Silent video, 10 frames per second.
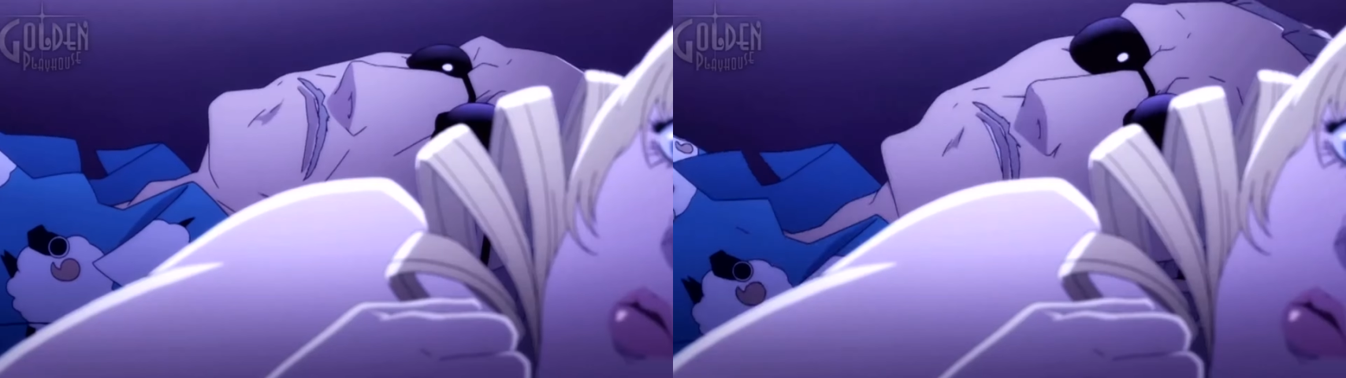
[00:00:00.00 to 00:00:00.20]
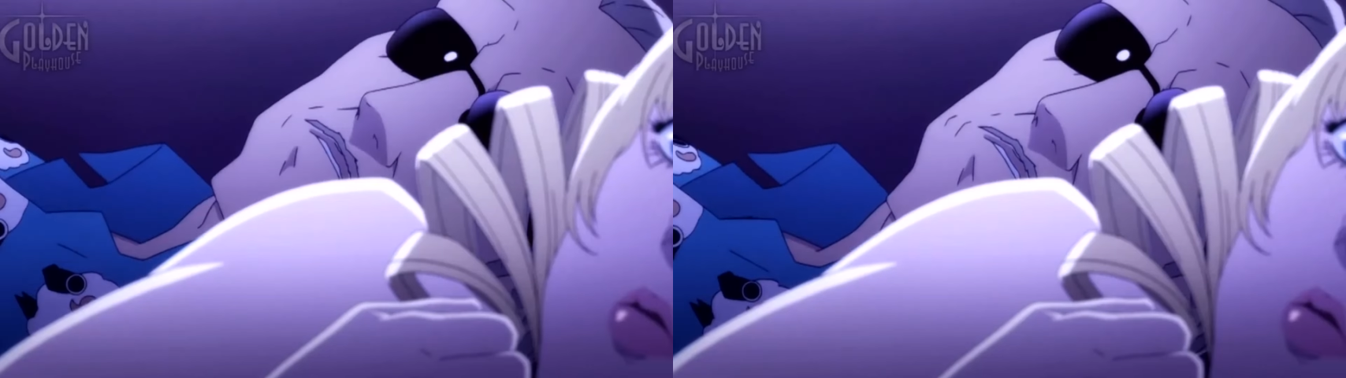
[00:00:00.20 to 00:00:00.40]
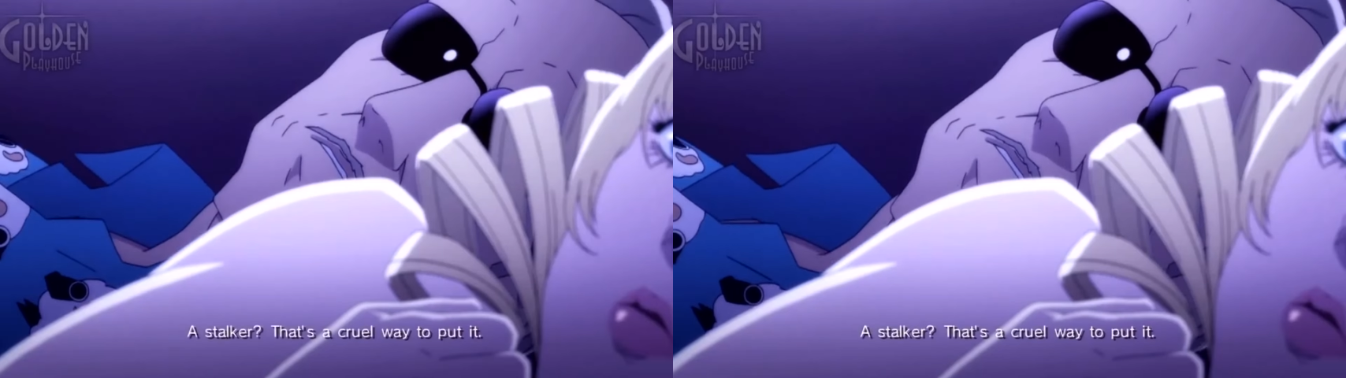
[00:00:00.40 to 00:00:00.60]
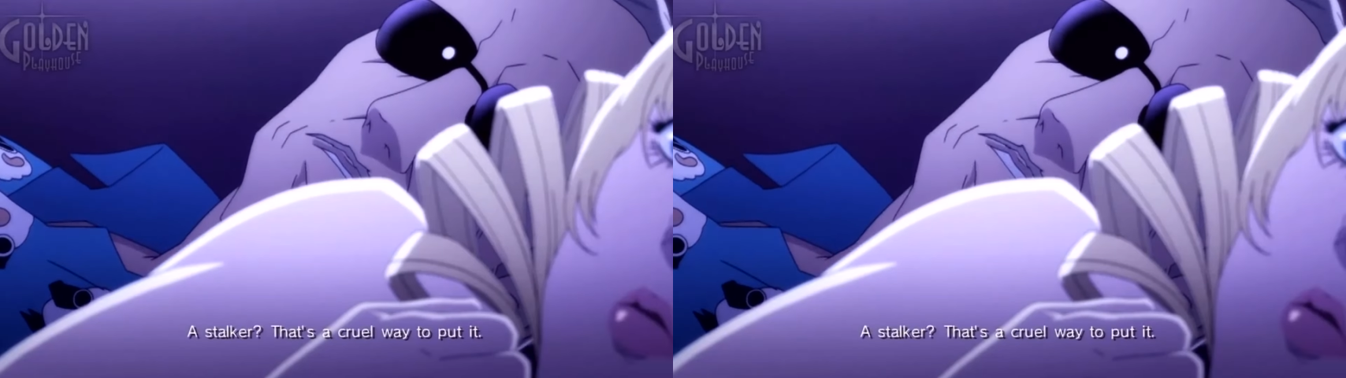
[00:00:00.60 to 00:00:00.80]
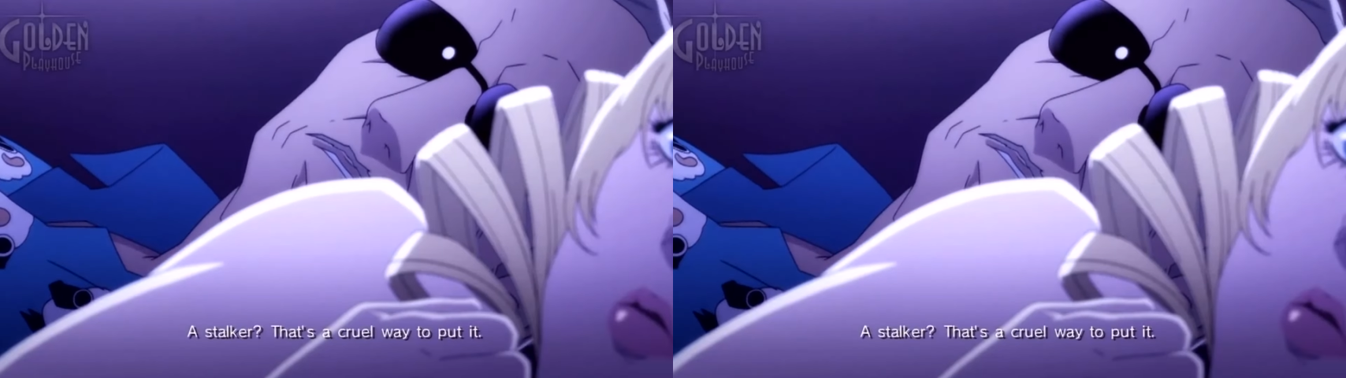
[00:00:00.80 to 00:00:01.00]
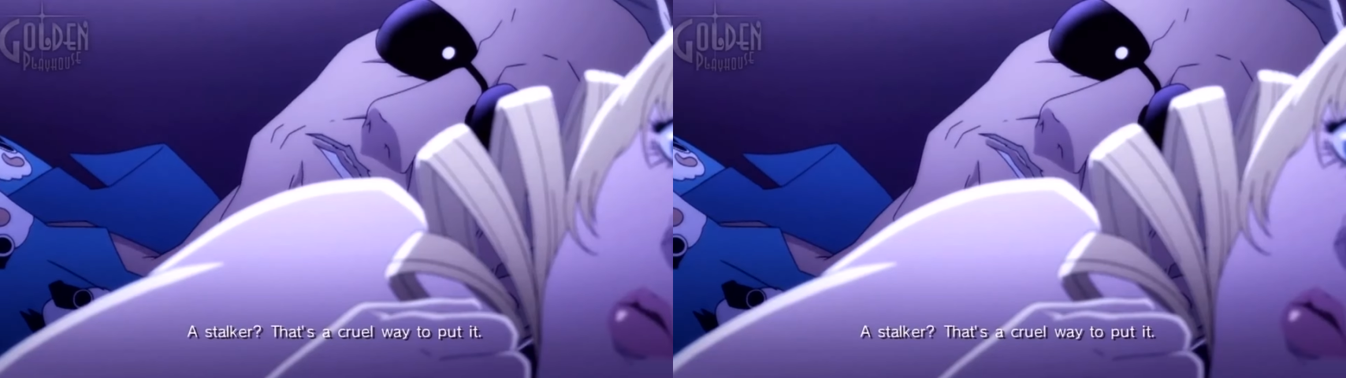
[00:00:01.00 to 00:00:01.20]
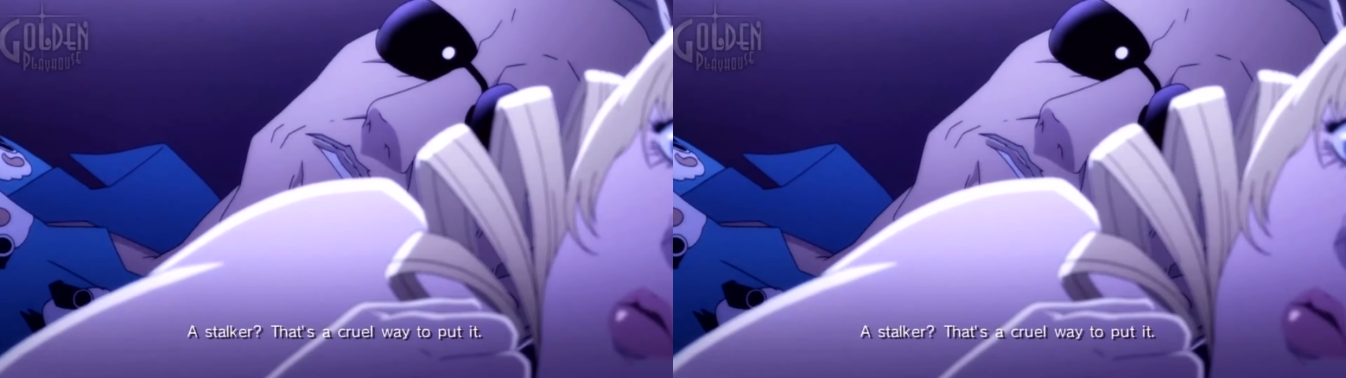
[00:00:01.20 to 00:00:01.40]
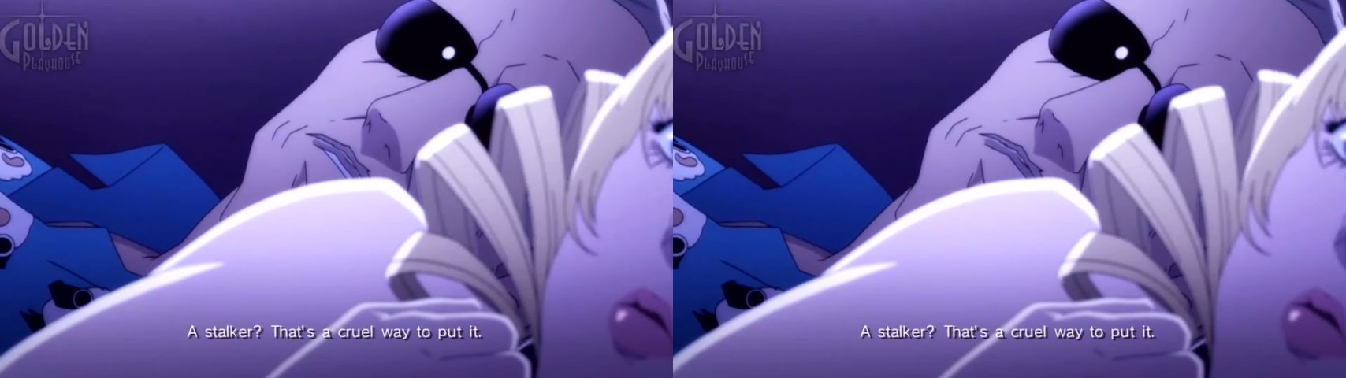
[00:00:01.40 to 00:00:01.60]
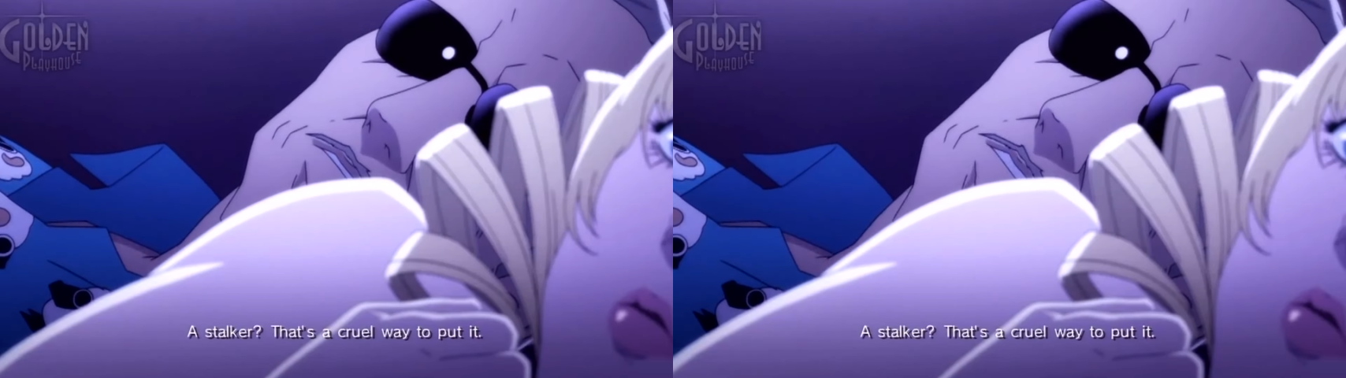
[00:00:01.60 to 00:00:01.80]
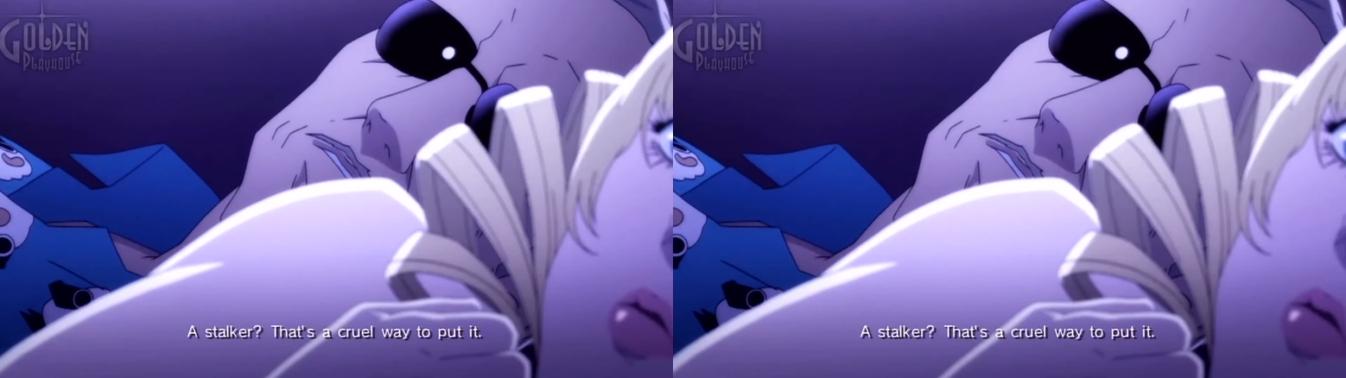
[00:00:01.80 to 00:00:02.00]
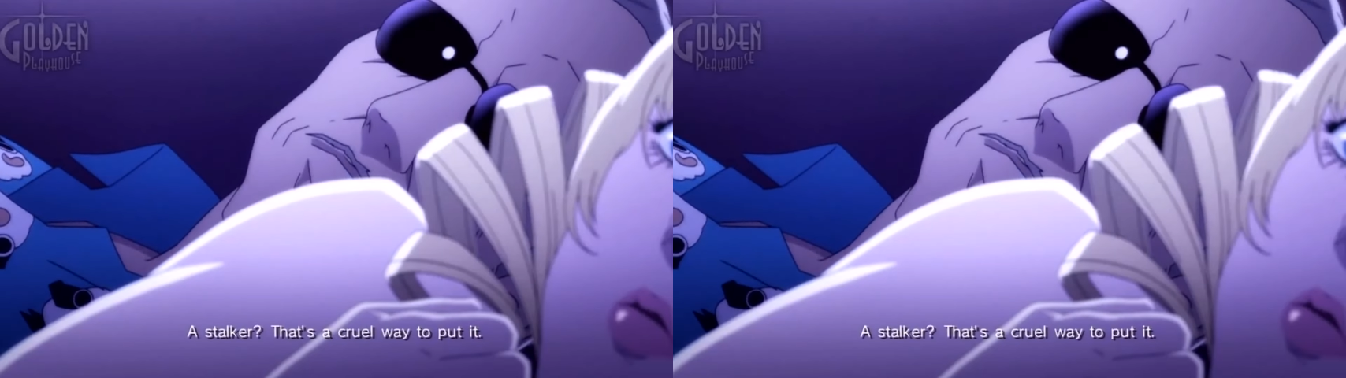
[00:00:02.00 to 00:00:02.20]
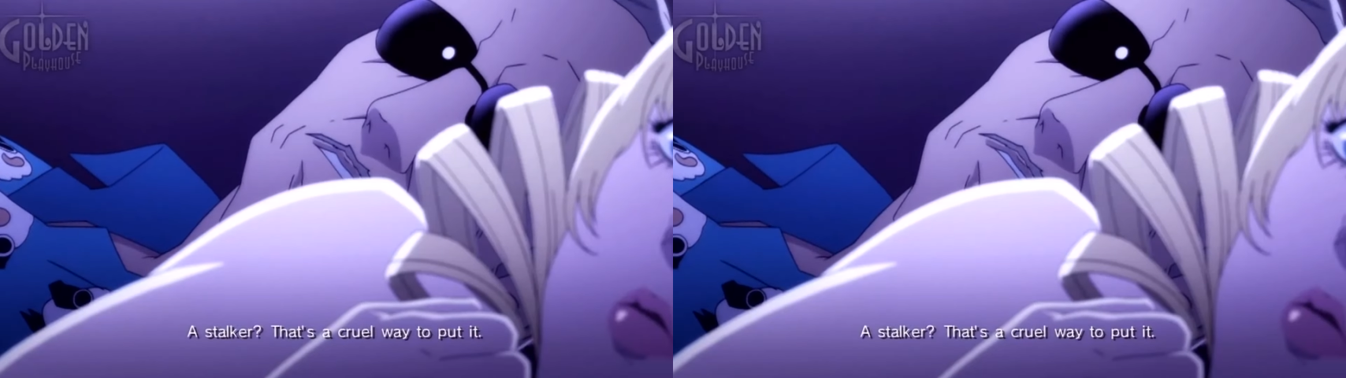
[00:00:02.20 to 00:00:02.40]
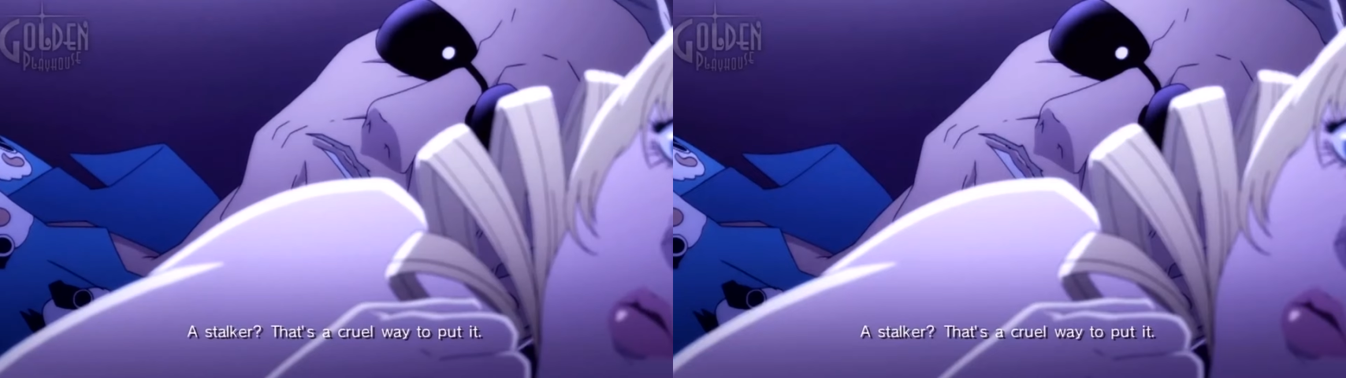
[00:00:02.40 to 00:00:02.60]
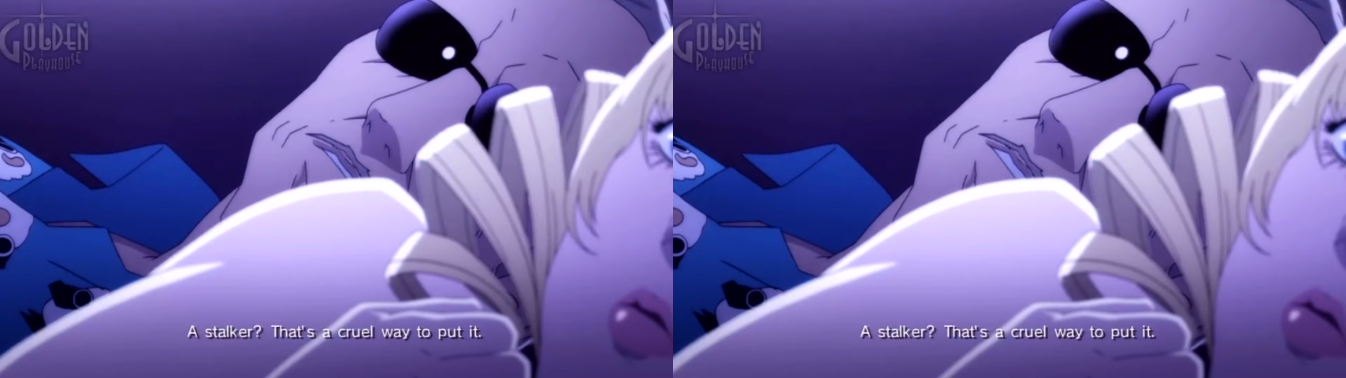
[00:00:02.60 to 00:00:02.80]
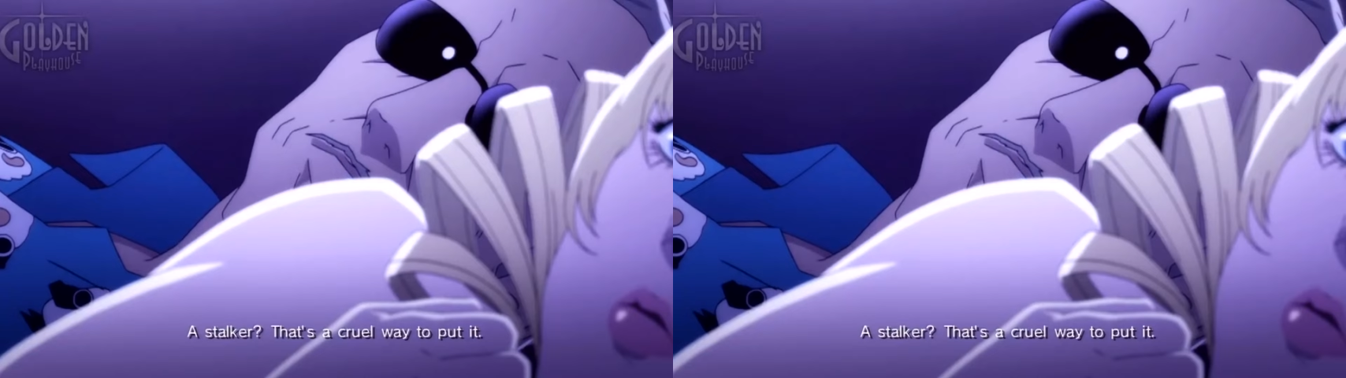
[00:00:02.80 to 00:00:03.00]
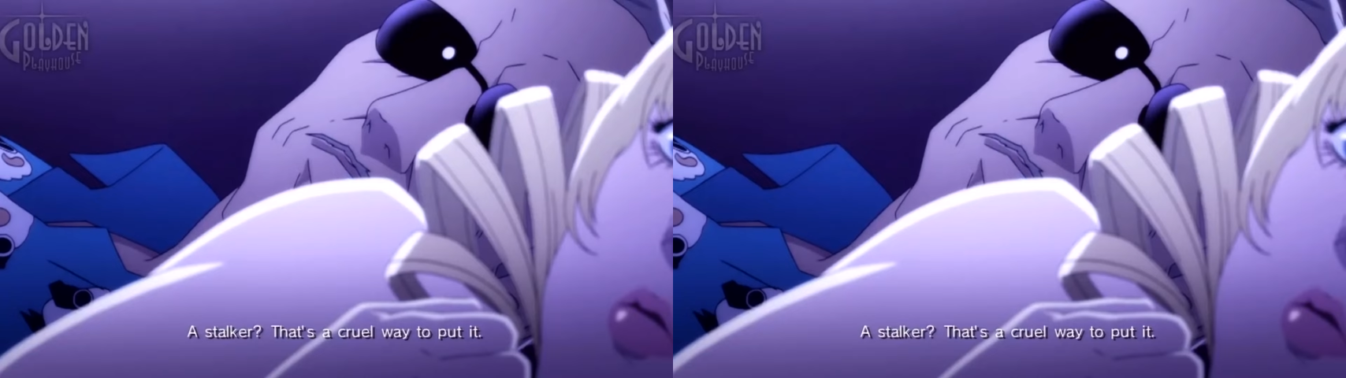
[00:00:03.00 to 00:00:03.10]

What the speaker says: (no speaker visible)